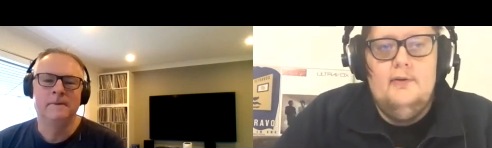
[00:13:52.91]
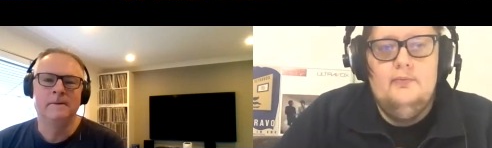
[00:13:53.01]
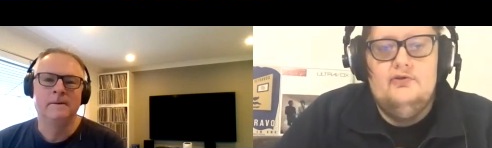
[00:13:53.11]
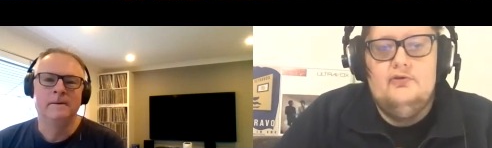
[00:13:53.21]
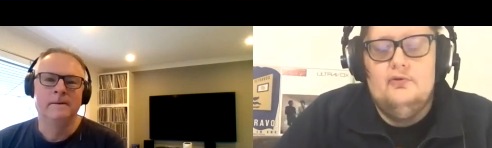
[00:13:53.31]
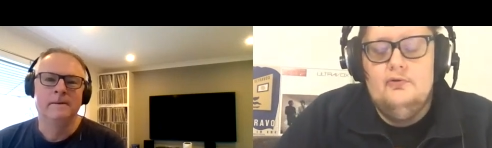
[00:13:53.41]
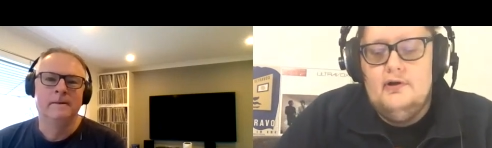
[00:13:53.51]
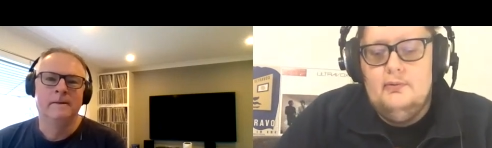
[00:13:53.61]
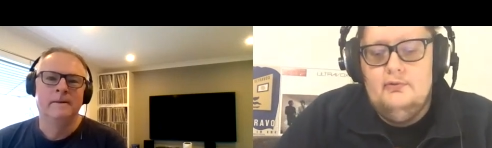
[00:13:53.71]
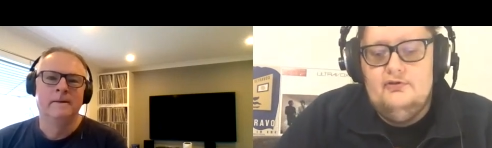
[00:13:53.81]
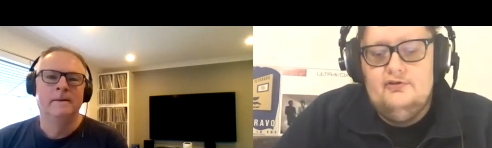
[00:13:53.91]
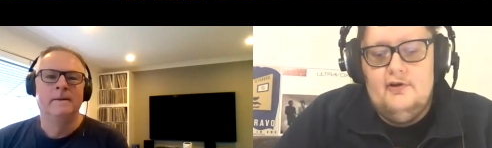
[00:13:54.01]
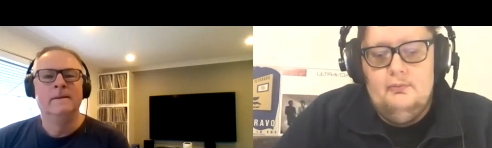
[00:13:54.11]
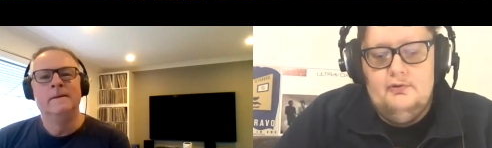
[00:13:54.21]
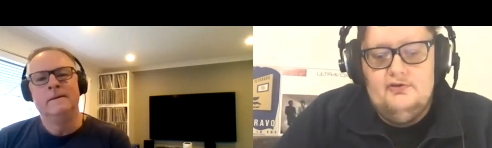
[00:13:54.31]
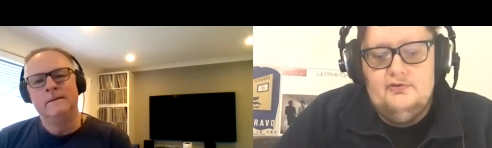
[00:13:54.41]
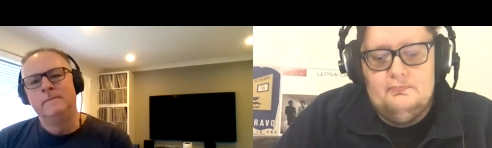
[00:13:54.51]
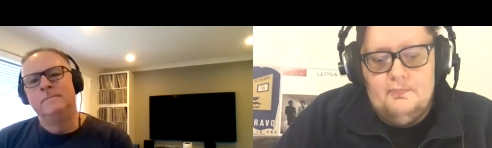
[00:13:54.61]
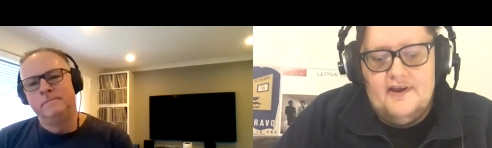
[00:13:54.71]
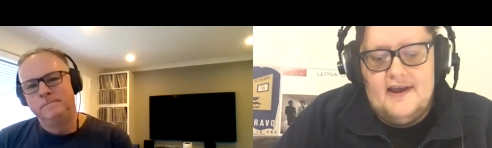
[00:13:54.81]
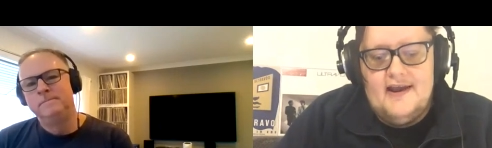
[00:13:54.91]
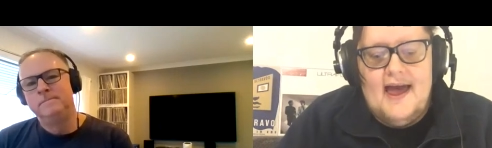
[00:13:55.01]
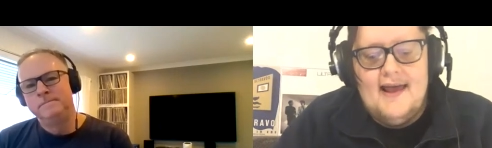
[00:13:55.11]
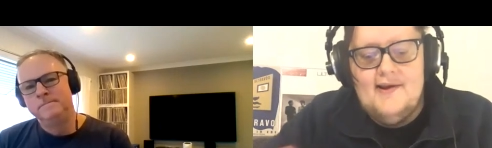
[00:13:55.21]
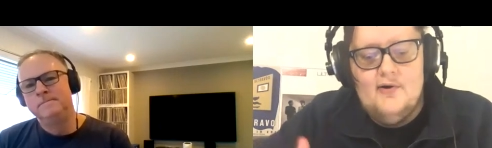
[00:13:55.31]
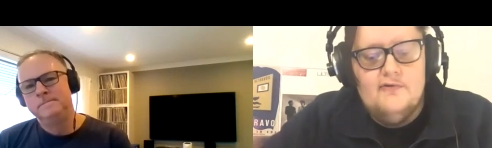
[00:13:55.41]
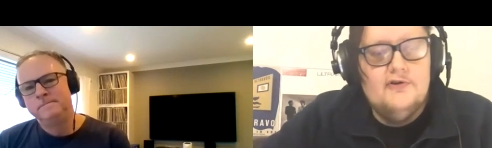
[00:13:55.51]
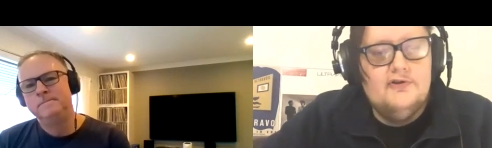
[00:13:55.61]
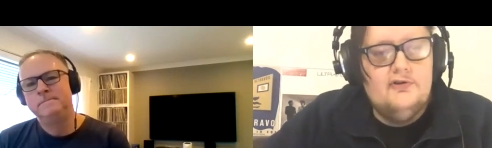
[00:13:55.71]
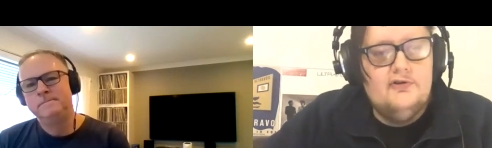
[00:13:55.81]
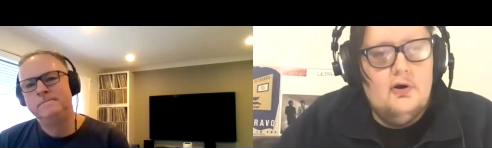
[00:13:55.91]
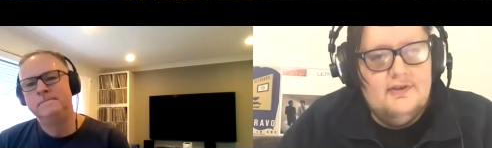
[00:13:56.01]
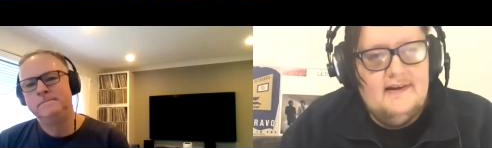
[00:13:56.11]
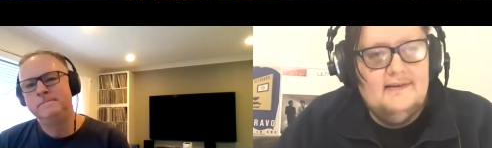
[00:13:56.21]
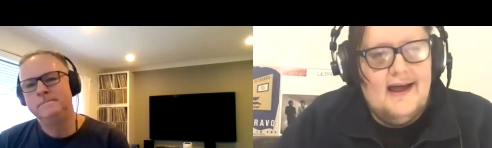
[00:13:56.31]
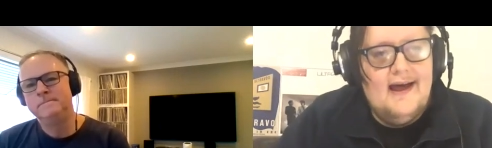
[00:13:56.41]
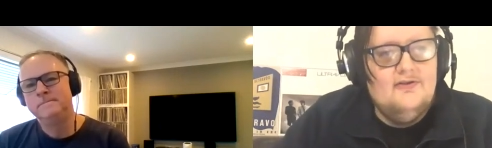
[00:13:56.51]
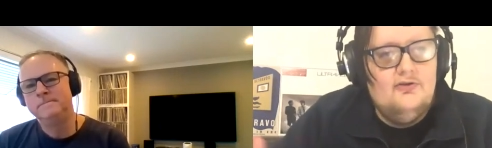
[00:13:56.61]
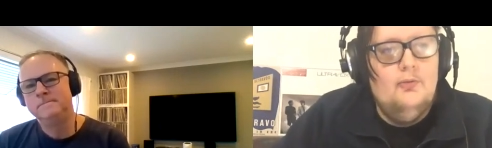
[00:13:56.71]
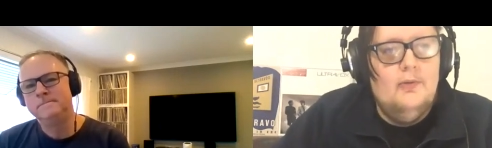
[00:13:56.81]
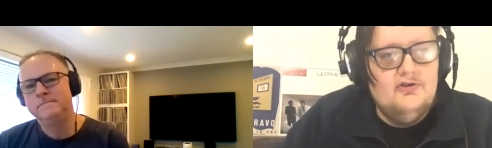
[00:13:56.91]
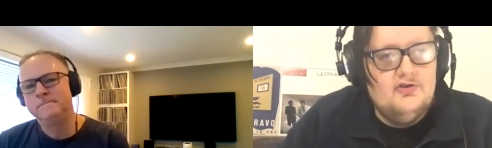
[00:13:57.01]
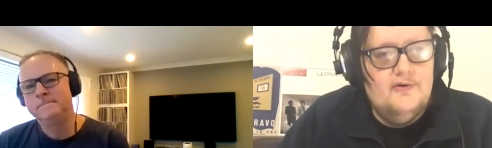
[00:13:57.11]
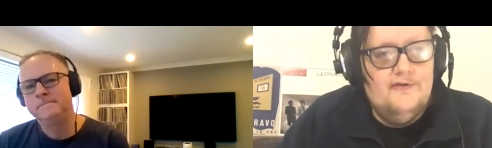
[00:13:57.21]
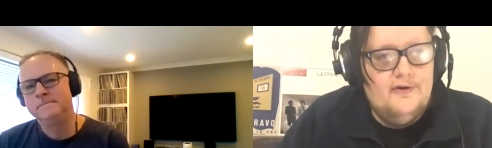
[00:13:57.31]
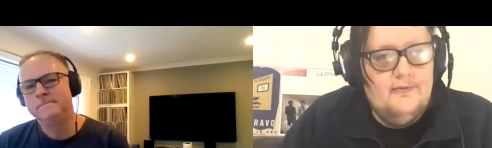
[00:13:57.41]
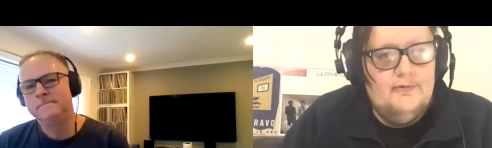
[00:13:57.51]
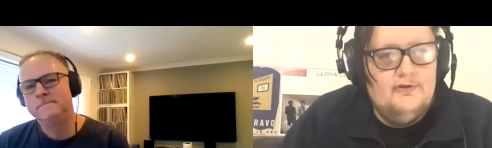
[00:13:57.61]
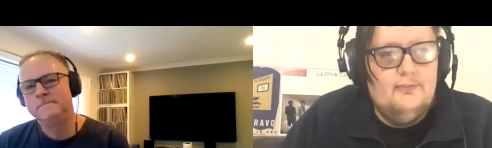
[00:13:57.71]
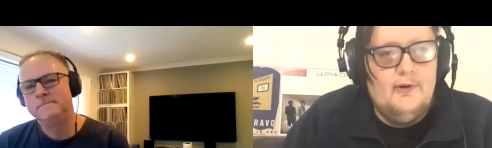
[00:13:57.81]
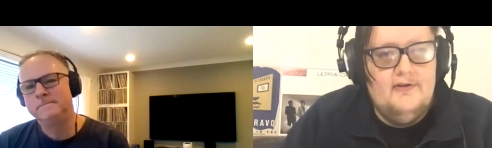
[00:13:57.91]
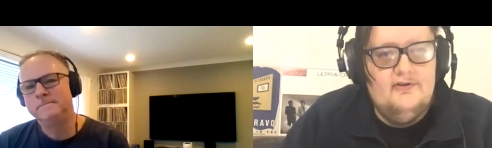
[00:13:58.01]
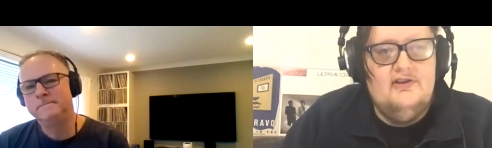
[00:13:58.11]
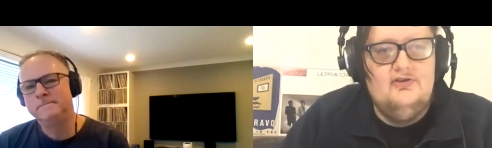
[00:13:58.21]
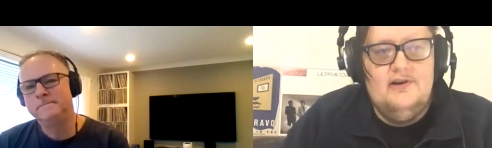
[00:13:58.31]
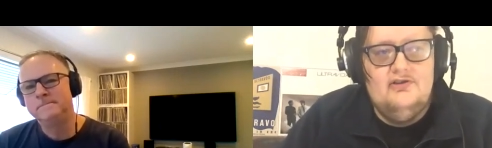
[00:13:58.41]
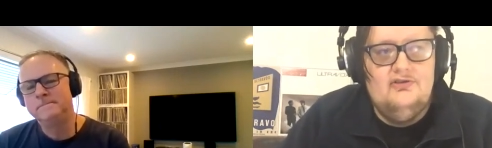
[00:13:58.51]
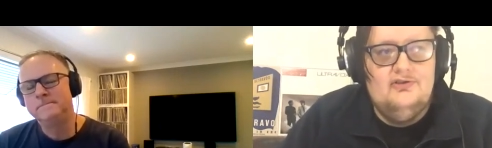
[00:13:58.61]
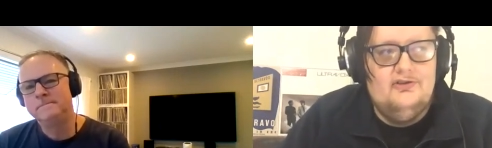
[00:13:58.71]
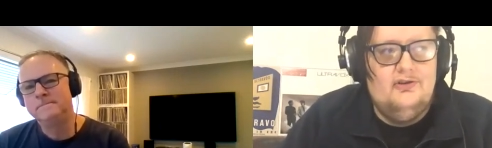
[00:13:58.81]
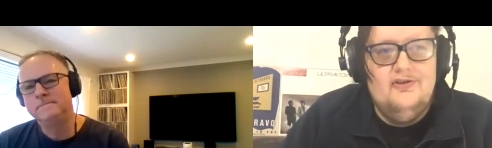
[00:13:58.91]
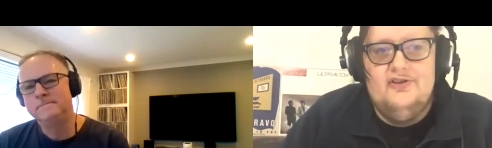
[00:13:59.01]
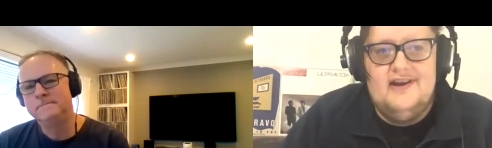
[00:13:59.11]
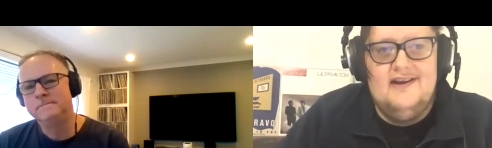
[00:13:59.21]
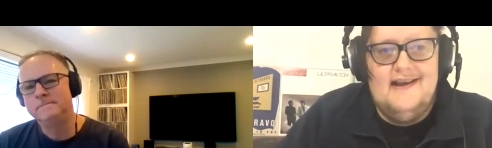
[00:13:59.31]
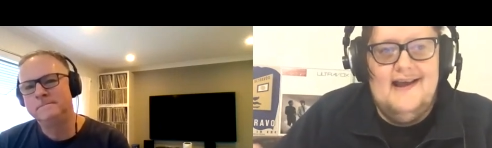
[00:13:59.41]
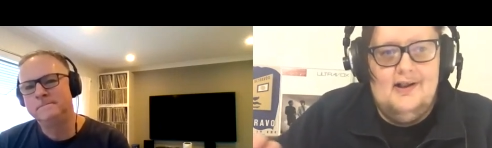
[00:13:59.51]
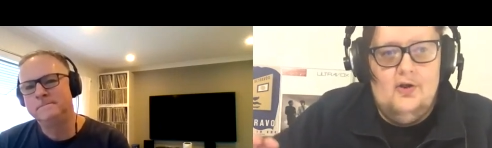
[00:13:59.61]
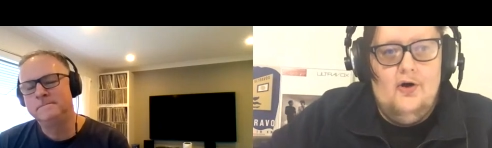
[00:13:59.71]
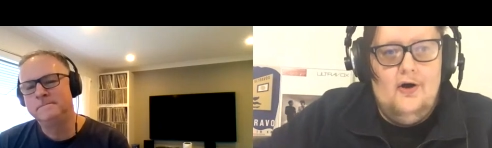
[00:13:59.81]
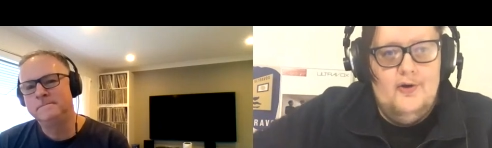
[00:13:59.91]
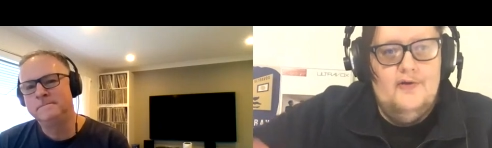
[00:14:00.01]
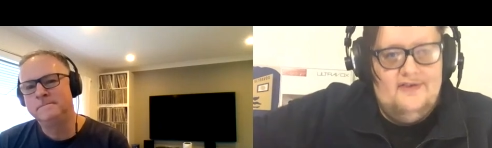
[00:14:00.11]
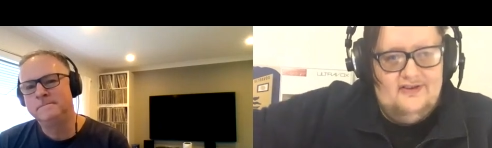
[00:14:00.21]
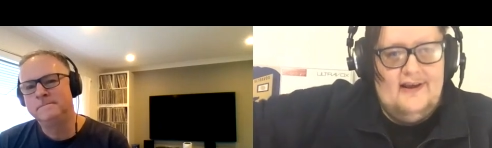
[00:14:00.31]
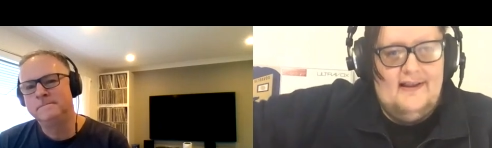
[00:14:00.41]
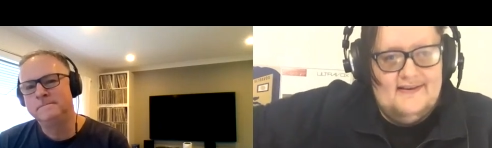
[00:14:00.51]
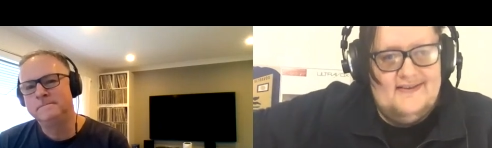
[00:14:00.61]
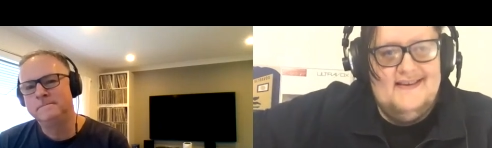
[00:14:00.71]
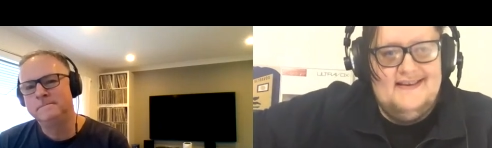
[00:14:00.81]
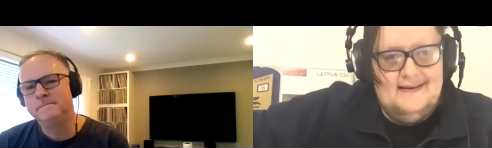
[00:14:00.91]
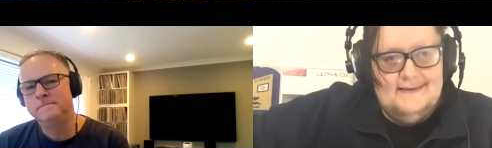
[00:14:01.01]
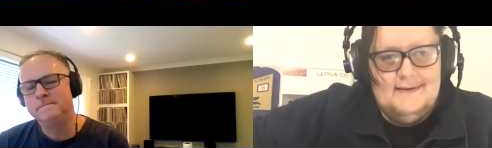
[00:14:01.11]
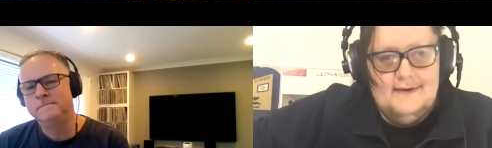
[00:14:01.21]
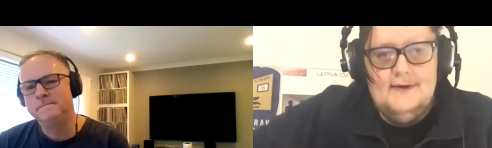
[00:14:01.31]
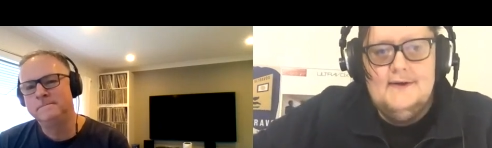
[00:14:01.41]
Speaker 1: Um, so it was it was the kind of carry over song. They didn't carry too much over. It was one of those situations. As soon as they could get a lot out of the set list, they did,